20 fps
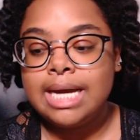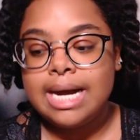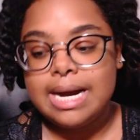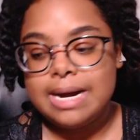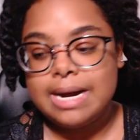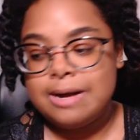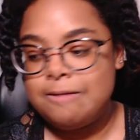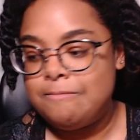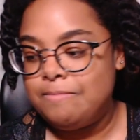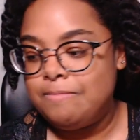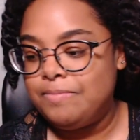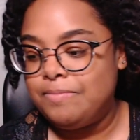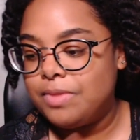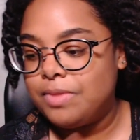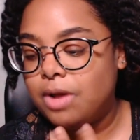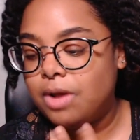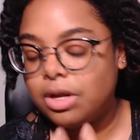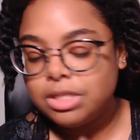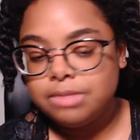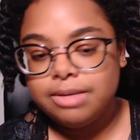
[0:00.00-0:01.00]
Um,
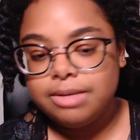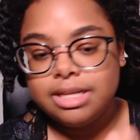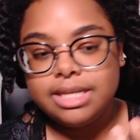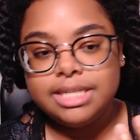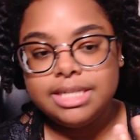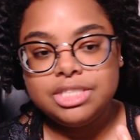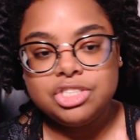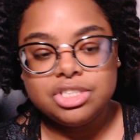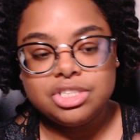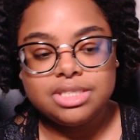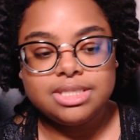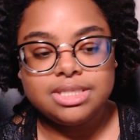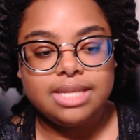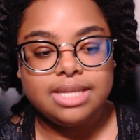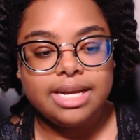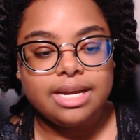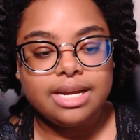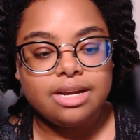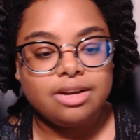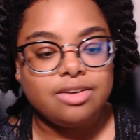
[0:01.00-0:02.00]
ultimately, just
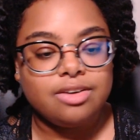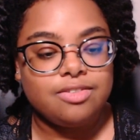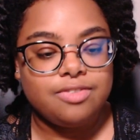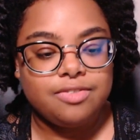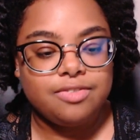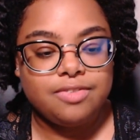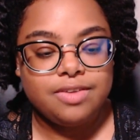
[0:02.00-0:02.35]
think of